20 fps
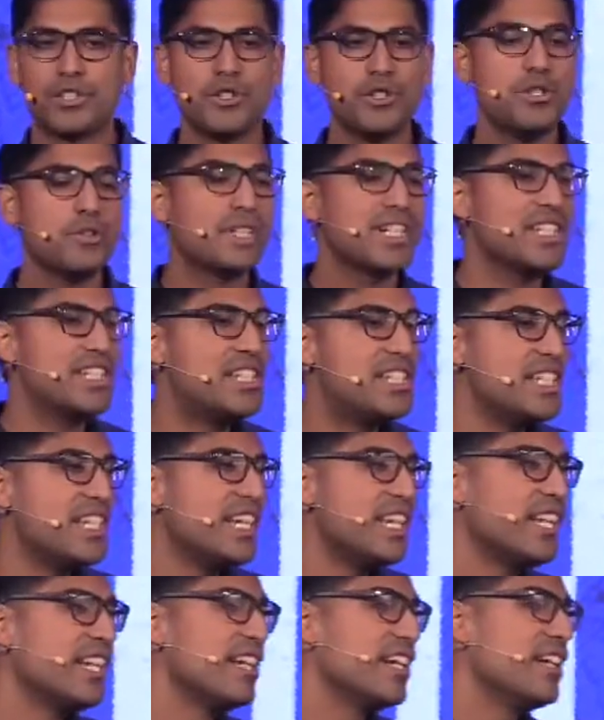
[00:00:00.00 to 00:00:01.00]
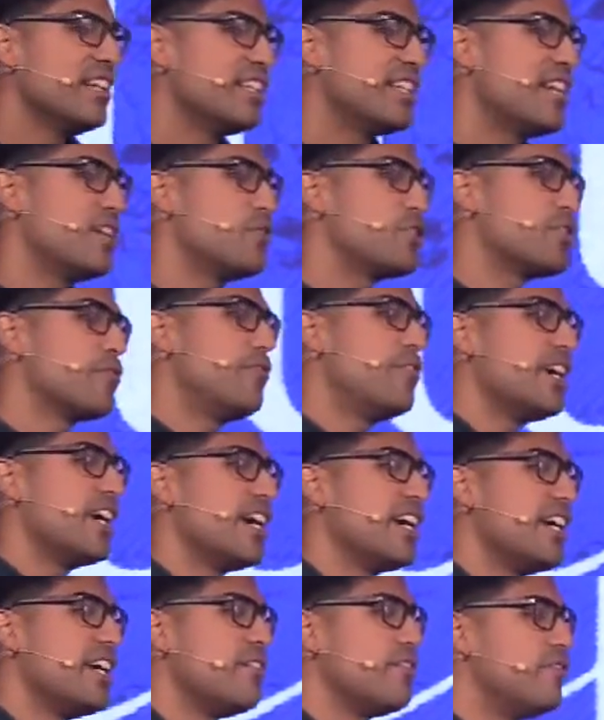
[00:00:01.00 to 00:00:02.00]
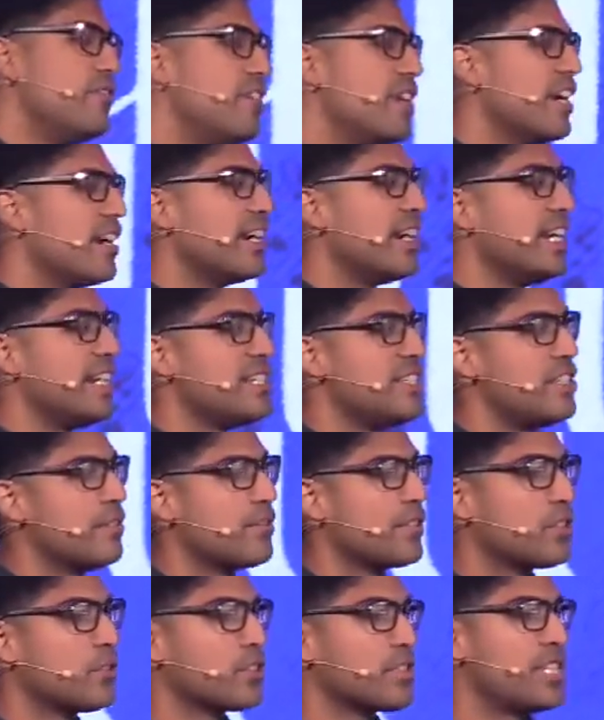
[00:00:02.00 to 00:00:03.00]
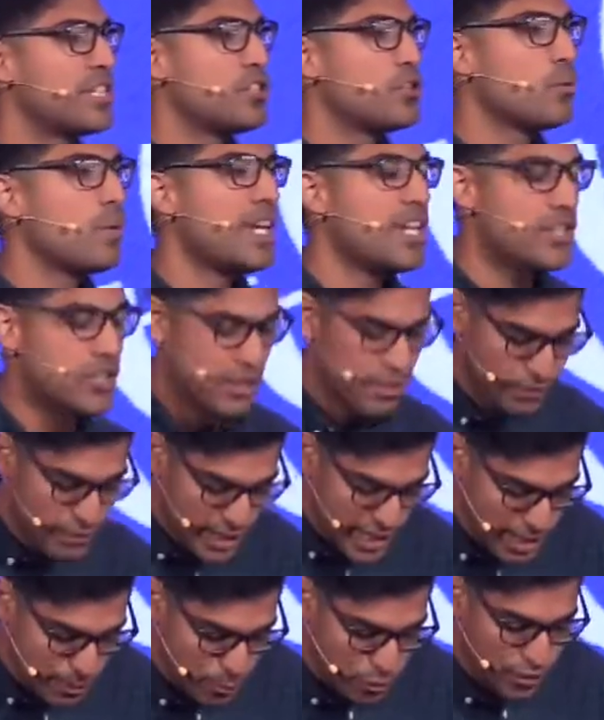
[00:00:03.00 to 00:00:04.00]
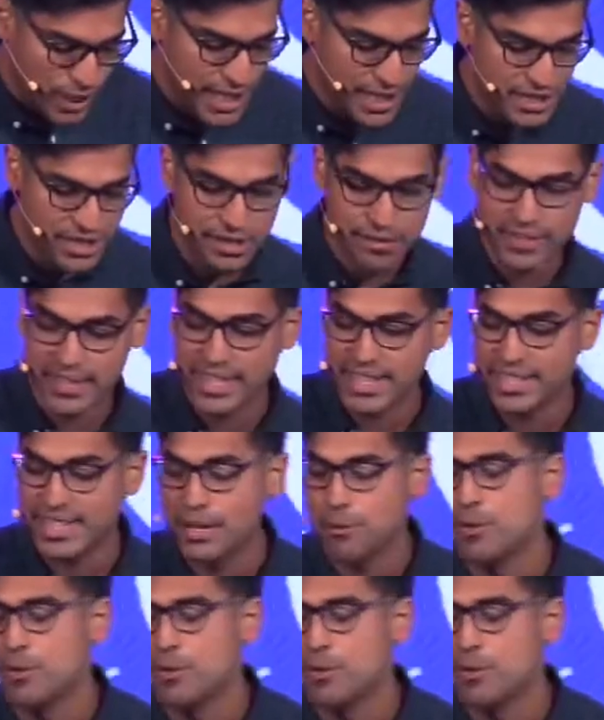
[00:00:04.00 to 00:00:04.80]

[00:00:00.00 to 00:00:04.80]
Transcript: So you can see that it was a very, very difficult situation, very oppressive, and